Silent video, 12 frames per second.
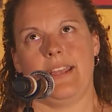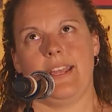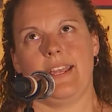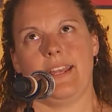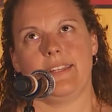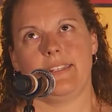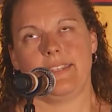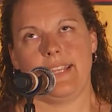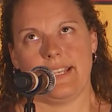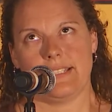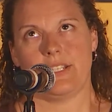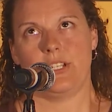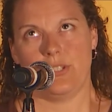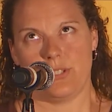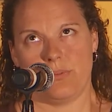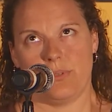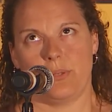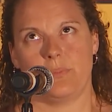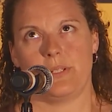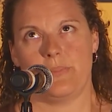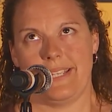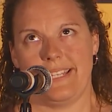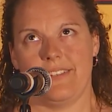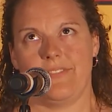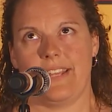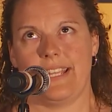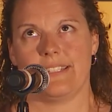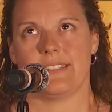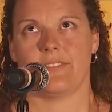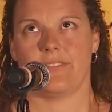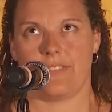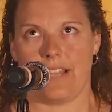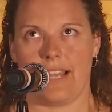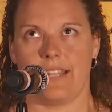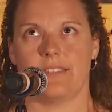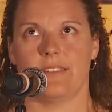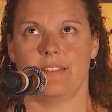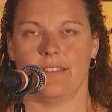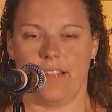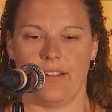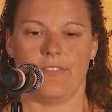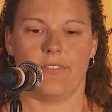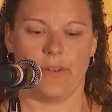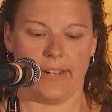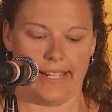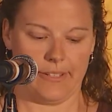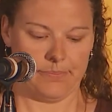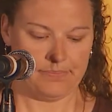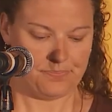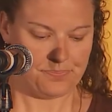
and in the execution room to be the face of God's love for him.